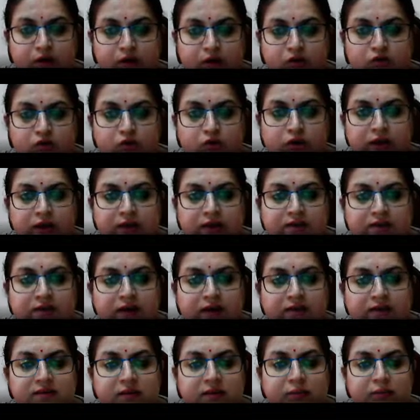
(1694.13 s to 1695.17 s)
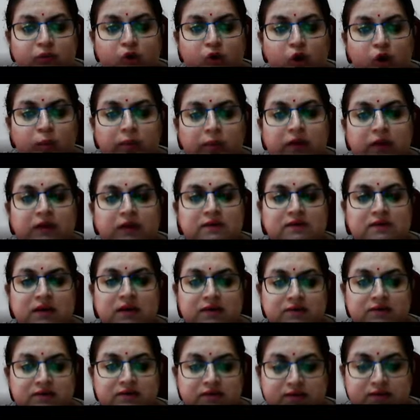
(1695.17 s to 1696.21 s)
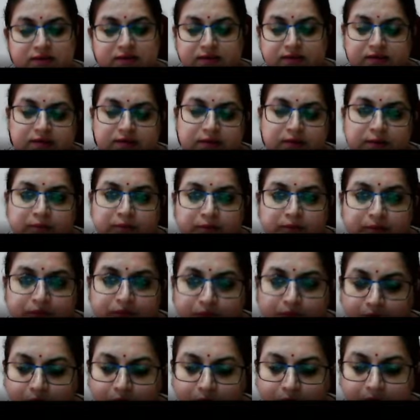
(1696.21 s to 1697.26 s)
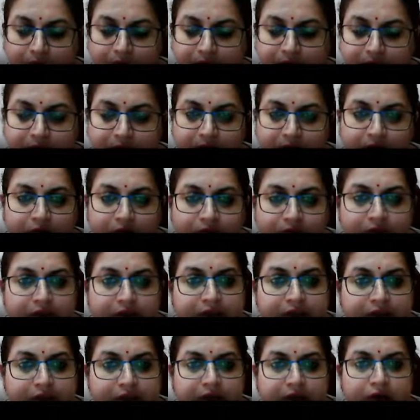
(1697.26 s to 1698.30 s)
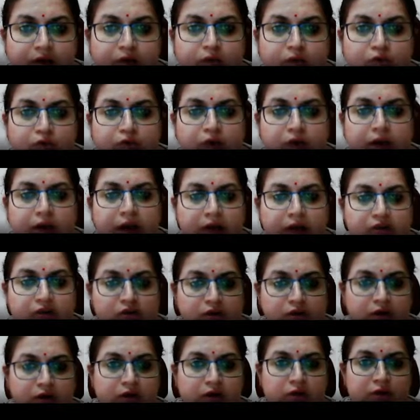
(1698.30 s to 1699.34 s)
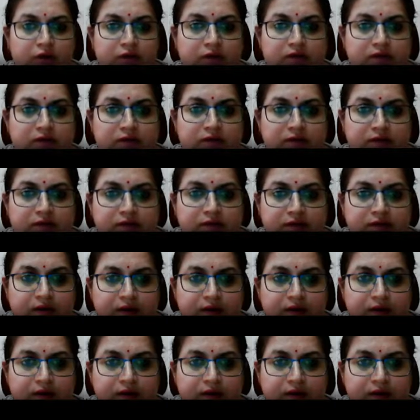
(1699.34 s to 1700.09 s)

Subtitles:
So these are some common disasters, okay, which are due to the natural causes.